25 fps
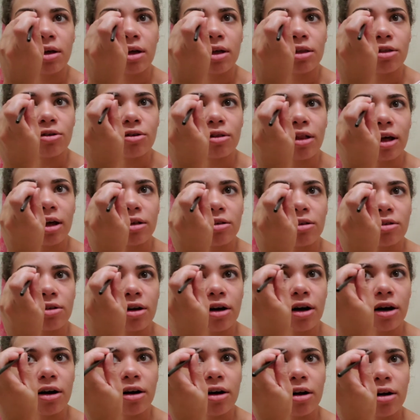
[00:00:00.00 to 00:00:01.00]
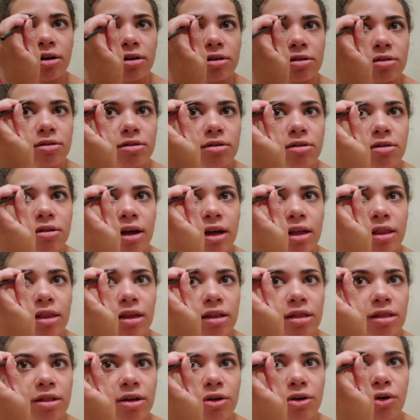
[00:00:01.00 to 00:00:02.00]
I do like cigars. I
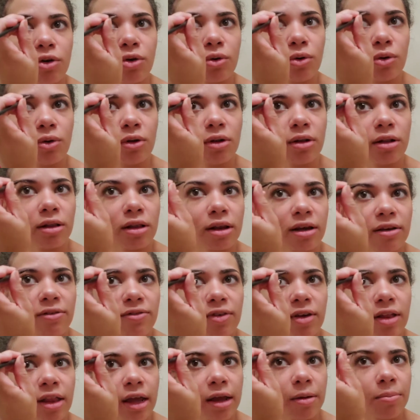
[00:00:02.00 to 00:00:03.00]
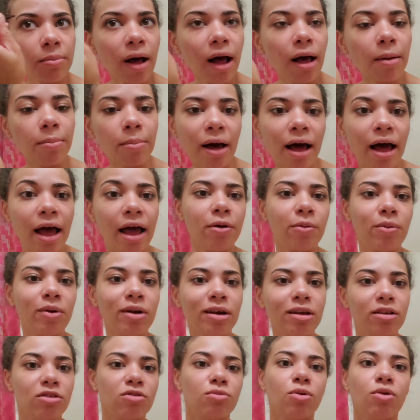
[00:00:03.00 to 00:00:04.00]
think they're cool, and I feel like Popeye when
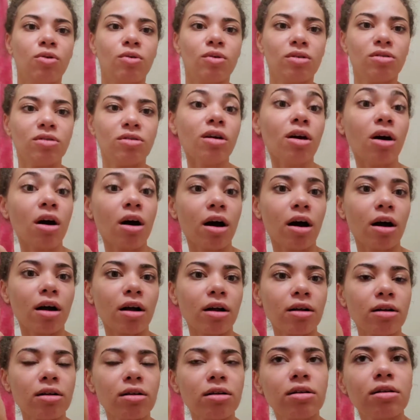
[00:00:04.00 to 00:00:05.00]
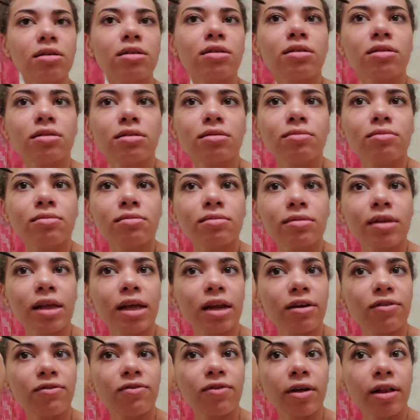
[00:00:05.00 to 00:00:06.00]
I smoke a cigar. And
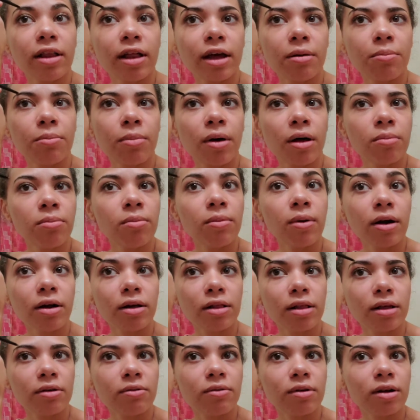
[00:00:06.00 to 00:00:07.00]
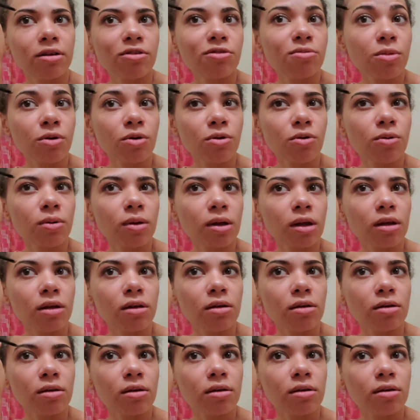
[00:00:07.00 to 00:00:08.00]
I feel like Bob Marley when I smoke weed.
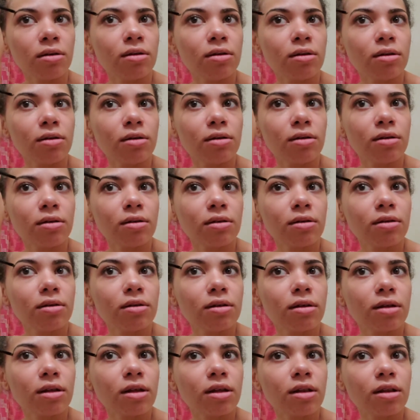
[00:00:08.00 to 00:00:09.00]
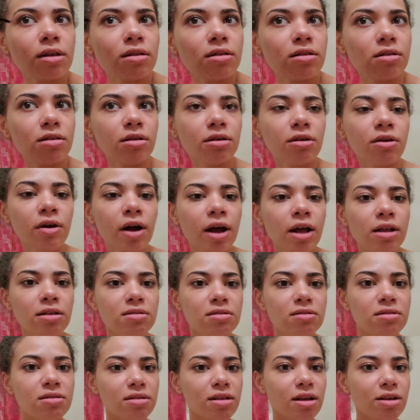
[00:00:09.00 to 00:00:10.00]
And
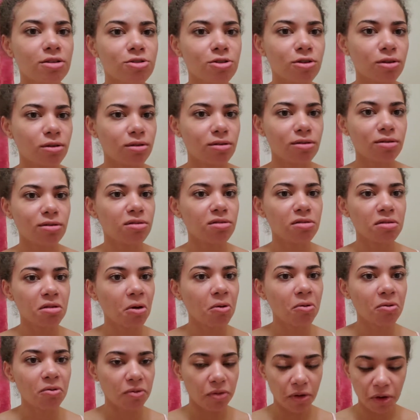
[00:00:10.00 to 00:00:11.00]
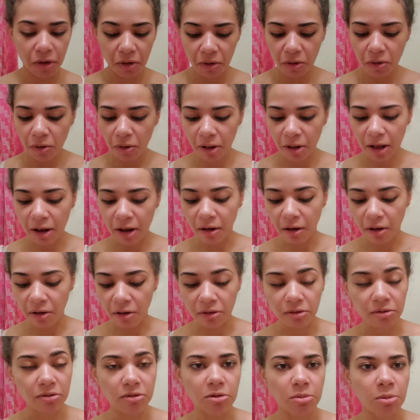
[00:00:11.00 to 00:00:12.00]
cigarettes, I just don't feel cool at all
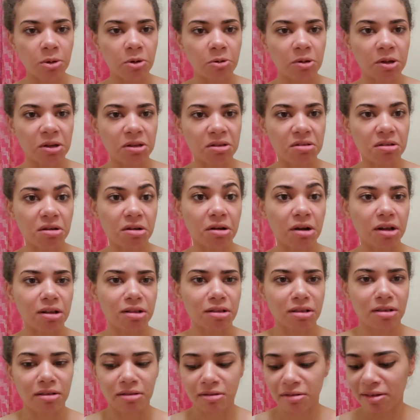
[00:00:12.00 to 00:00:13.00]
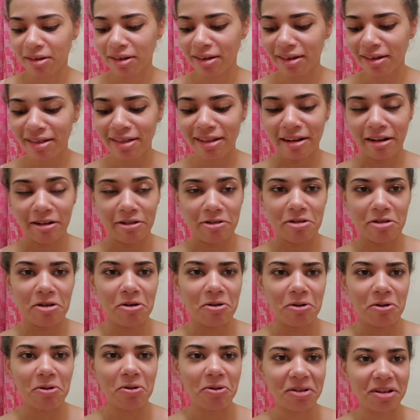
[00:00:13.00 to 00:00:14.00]
smoking cigarettes. There's no
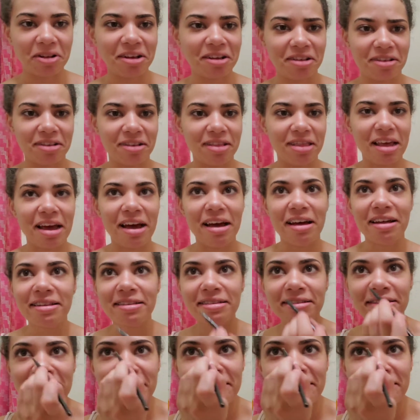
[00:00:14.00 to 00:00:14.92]
coolness in that.